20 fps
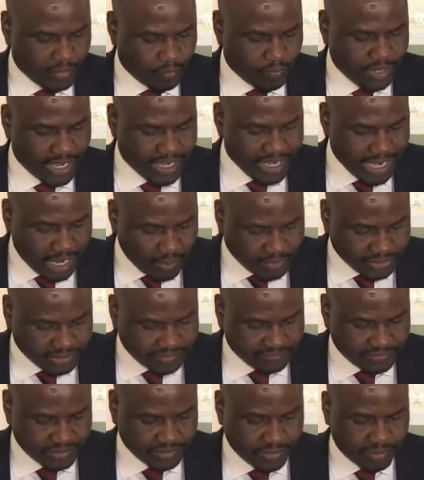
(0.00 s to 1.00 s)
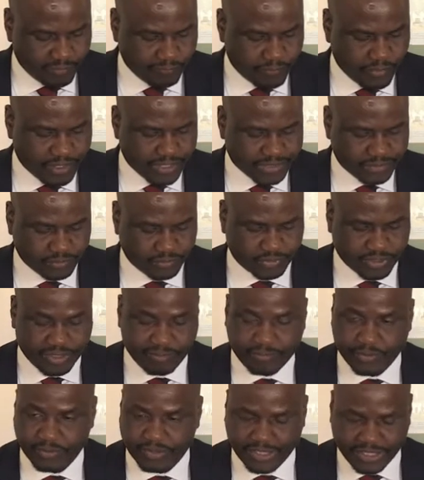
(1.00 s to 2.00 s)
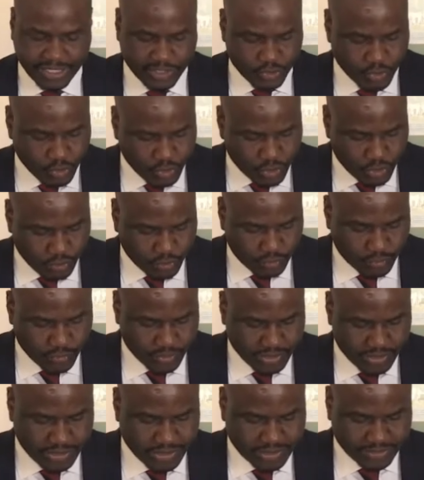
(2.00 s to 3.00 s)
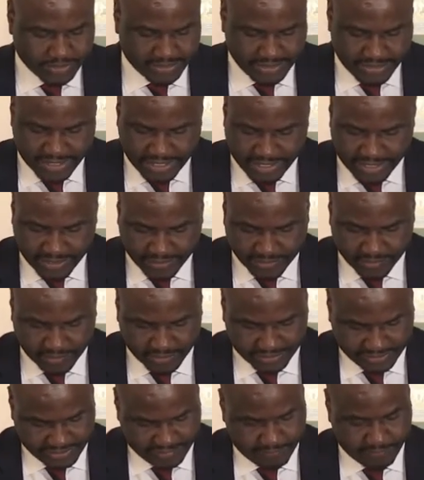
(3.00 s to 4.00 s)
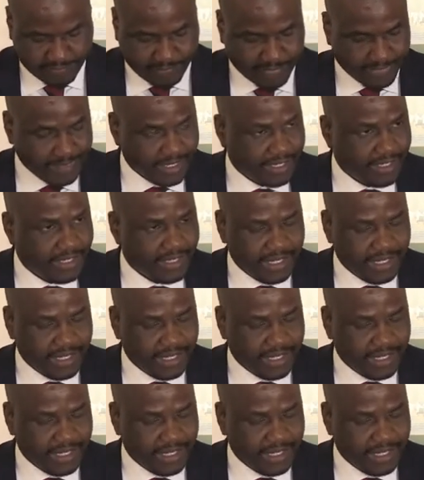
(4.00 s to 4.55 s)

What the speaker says: We are now shifting our focus to rebuilding a new look senior national team.